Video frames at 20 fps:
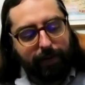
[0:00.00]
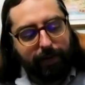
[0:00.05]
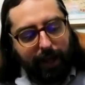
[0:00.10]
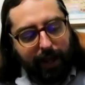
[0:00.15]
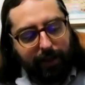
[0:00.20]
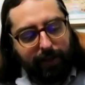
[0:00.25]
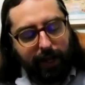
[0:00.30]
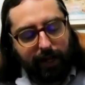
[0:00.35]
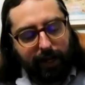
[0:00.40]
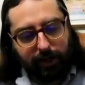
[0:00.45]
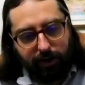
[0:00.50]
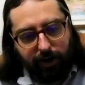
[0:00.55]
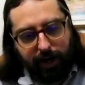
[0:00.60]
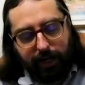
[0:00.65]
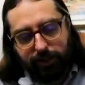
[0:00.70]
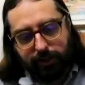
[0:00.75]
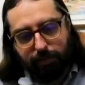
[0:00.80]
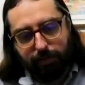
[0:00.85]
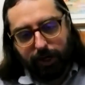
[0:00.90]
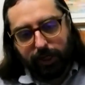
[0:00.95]
and that
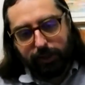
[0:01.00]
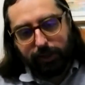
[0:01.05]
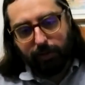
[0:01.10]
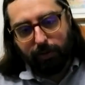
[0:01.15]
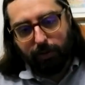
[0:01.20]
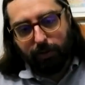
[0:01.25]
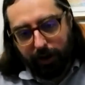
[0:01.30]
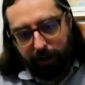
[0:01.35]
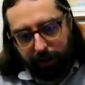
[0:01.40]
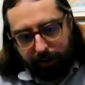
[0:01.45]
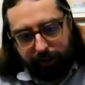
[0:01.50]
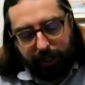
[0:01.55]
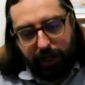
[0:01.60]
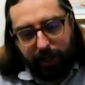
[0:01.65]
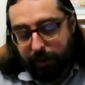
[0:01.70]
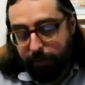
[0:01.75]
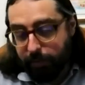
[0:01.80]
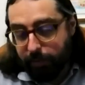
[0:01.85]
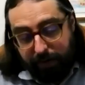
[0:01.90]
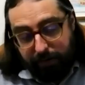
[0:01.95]
creates a possible world,
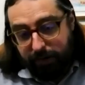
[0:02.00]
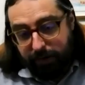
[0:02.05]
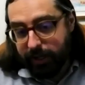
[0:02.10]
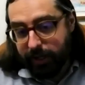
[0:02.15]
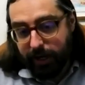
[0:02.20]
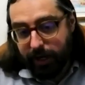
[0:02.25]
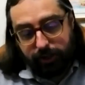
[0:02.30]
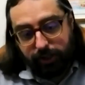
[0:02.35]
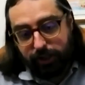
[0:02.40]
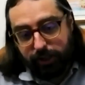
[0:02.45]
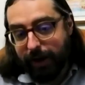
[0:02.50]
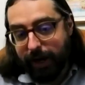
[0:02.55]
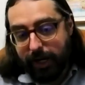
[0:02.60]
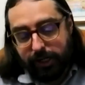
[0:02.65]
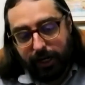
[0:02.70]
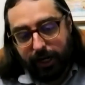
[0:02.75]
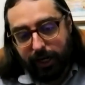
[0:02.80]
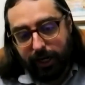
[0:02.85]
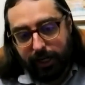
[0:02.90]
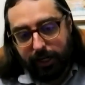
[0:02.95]
and but everything else is
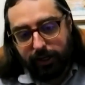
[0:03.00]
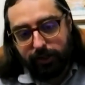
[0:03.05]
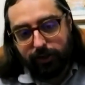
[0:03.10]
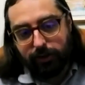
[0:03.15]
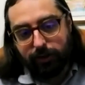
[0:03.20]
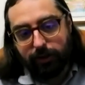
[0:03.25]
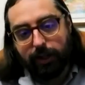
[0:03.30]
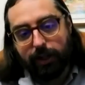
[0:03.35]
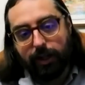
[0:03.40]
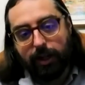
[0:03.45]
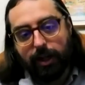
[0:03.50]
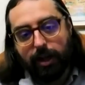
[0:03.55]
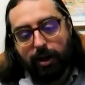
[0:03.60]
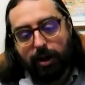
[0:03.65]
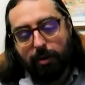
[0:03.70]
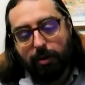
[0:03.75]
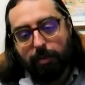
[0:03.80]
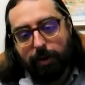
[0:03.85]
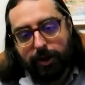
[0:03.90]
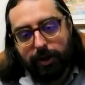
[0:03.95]
basically identical.
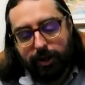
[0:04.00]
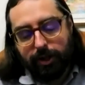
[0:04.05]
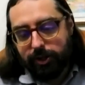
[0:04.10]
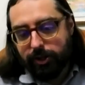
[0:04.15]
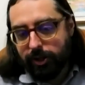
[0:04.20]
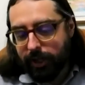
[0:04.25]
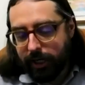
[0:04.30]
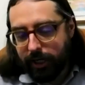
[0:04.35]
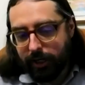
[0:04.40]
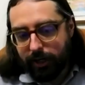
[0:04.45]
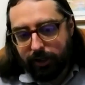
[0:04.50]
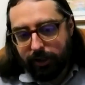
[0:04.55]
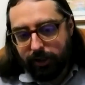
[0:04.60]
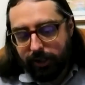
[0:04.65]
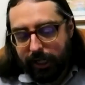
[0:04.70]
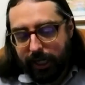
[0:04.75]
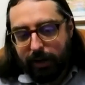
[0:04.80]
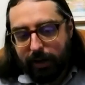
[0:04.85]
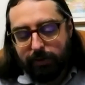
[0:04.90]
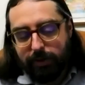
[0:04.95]
But this thing
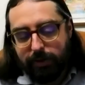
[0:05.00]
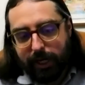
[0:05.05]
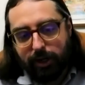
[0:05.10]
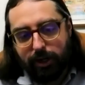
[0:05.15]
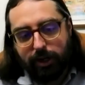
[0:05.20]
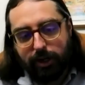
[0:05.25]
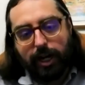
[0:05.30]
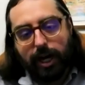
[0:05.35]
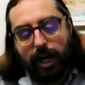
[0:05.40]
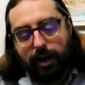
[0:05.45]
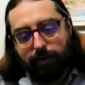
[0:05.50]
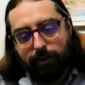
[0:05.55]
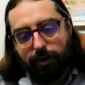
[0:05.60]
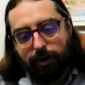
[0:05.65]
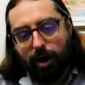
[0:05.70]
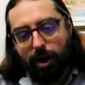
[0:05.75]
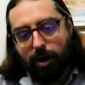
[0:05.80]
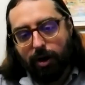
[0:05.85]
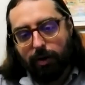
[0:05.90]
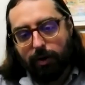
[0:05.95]
seems like it could kind of
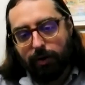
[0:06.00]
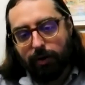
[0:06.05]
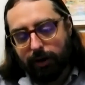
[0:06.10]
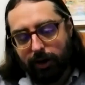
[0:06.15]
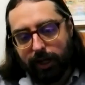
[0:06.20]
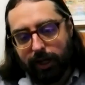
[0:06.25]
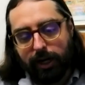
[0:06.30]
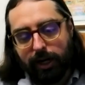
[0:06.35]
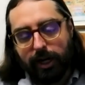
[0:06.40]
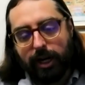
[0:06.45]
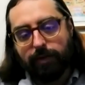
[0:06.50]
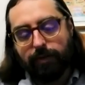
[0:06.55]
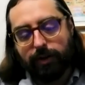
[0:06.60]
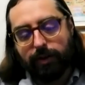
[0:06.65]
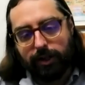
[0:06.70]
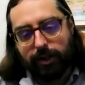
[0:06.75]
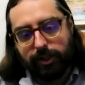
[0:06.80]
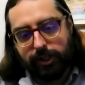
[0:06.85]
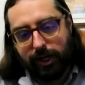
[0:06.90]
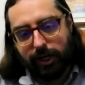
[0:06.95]
go in an
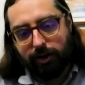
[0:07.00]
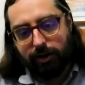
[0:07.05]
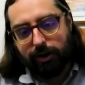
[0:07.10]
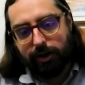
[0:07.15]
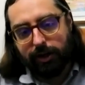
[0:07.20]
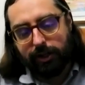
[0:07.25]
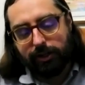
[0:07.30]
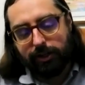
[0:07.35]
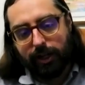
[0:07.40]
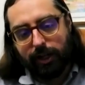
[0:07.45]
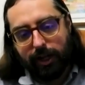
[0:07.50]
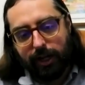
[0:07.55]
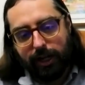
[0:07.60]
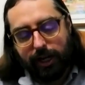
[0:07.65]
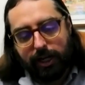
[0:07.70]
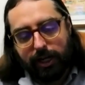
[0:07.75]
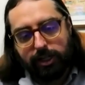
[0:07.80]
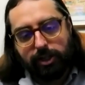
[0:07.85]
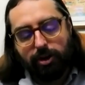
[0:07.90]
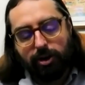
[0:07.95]
infinite series.
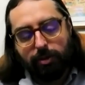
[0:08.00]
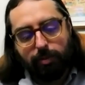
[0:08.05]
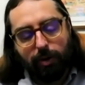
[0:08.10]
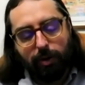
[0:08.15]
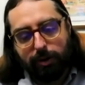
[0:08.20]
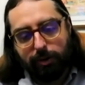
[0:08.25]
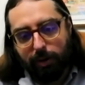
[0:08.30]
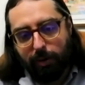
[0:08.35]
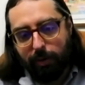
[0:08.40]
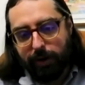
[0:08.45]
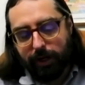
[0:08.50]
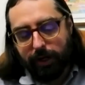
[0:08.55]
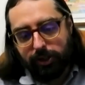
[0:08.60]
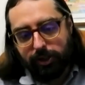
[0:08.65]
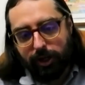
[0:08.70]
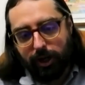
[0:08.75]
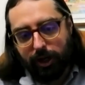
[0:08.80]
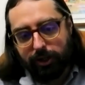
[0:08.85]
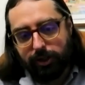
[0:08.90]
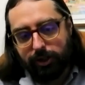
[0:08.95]
Is there a point where we can
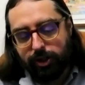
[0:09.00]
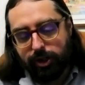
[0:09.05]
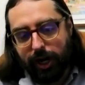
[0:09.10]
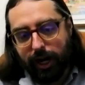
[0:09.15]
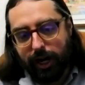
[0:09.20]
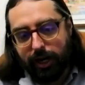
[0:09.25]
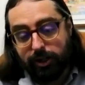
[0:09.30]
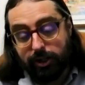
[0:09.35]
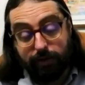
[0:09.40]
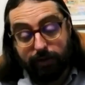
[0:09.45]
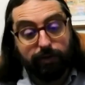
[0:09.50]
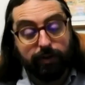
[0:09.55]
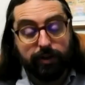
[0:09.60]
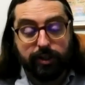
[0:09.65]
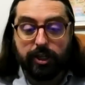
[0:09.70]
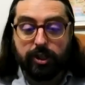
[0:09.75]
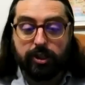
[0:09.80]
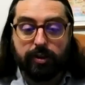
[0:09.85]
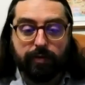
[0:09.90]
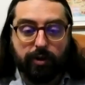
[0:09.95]
start to change the
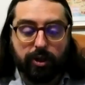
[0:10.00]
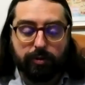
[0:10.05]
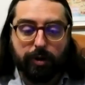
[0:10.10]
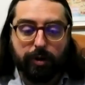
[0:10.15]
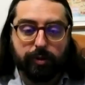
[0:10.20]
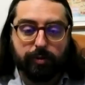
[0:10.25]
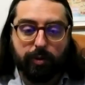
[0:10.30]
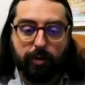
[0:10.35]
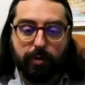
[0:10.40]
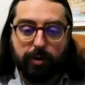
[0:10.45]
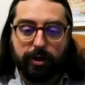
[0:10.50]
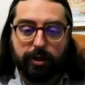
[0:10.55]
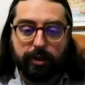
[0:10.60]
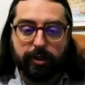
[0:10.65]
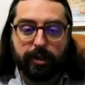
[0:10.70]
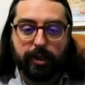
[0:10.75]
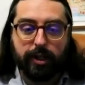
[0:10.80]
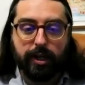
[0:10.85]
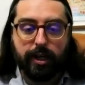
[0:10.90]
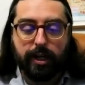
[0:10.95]
physics of those possible
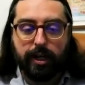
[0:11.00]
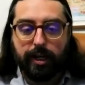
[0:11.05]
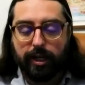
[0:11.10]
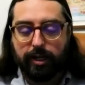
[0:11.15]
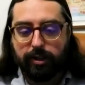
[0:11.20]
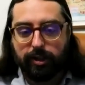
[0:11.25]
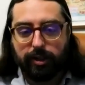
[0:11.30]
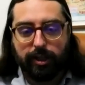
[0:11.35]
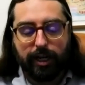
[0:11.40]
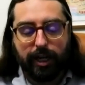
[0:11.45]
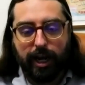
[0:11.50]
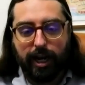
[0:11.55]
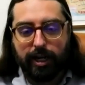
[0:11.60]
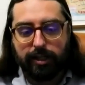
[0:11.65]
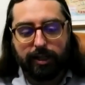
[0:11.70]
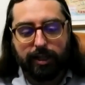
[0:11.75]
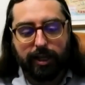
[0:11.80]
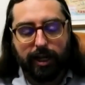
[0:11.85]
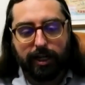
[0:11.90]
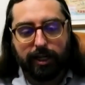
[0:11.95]
worlds? Is it the case
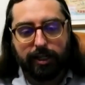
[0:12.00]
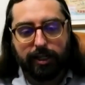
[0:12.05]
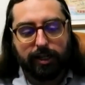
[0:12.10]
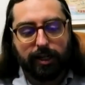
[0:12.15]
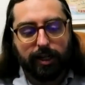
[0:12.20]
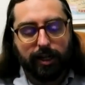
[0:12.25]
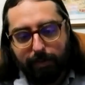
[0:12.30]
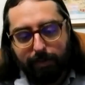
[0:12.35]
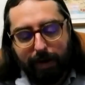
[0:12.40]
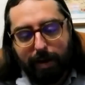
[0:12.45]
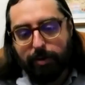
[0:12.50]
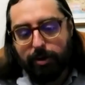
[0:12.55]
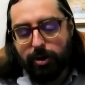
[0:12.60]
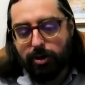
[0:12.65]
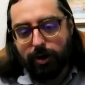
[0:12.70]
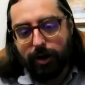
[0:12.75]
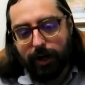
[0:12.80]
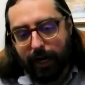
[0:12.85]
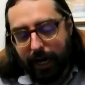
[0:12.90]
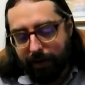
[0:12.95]
that Maybe you
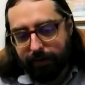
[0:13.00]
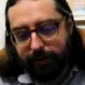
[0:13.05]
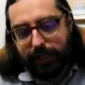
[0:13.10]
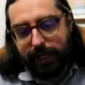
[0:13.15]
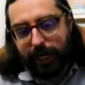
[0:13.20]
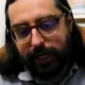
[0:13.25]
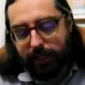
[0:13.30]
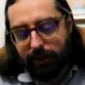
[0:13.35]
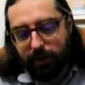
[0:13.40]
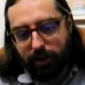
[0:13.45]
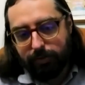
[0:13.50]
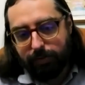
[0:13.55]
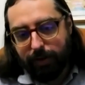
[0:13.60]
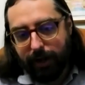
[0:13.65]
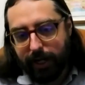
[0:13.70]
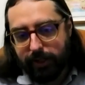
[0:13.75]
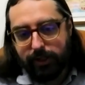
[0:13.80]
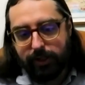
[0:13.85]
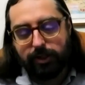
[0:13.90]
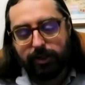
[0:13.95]
can levitate in those
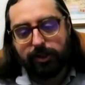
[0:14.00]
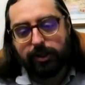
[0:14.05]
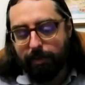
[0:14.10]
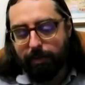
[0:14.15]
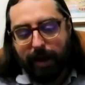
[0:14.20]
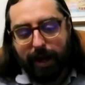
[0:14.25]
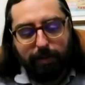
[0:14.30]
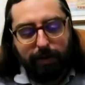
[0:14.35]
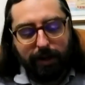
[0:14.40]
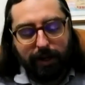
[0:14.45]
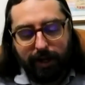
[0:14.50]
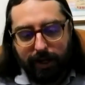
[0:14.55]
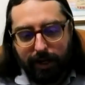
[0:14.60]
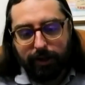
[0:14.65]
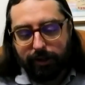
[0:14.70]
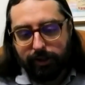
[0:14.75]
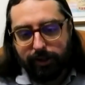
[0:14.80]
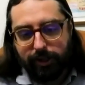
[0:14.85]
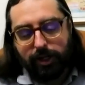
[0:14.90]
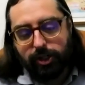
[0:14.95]
places. Maybe
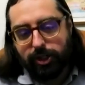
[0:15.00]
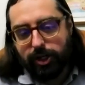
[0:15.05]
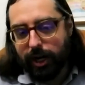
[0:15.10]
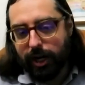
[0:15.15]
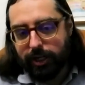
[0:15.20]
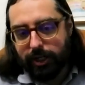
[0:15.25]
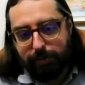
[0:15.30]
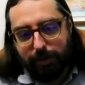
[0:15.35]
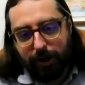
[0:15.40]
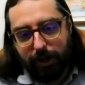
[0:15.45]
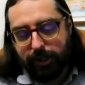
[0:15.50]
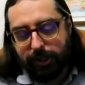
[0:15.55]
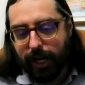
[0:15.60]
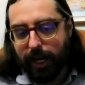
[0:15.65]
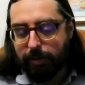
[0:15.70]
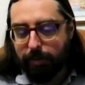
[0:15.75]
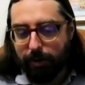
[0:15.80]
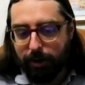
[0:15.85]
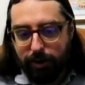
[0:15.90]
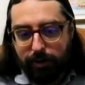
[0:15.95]
sunshine smells
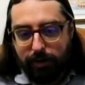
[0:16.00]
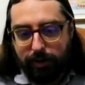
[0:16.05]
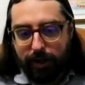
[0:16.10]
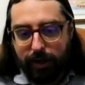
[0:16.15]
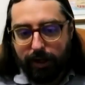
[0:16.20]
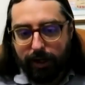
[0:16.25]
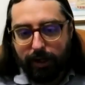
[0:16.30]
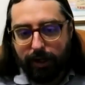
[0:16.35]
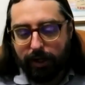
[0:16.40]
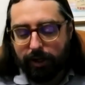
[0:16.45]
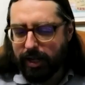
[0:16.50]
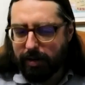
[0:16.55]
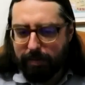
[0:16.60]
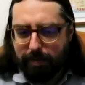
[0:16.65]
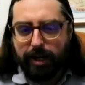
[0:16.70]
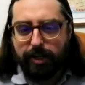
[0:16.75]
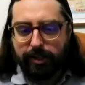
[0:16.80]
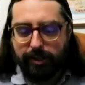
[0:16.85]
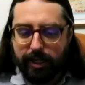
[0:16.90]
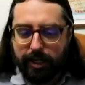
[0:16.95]
like blue. Does that
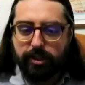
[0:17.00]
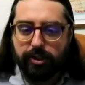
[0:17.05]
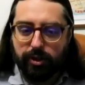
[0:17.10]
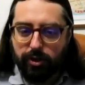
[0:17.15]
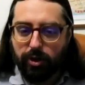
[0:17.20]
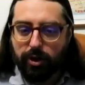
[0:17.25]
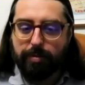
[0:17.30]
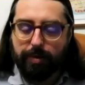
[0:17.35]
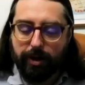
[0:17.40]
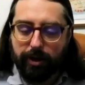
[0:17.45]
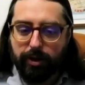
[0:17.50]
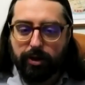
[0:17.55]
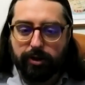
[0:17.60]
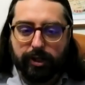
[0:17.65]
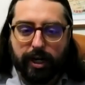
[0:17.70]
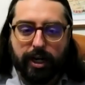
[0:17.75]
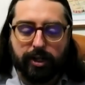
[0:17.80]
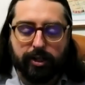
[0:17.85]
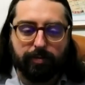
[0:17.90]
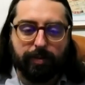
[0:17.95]
make sense to talk about those
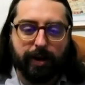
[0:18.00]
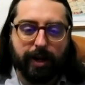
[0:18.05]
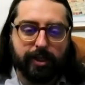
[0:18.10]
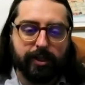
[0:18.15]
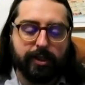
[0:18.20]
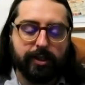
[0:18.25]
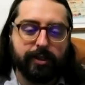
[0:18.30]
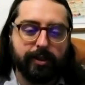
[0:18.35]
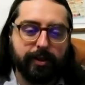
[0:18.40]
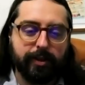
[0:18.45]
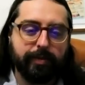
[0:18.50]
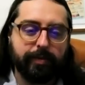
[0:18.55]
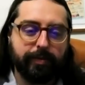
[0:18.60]
kinds of places?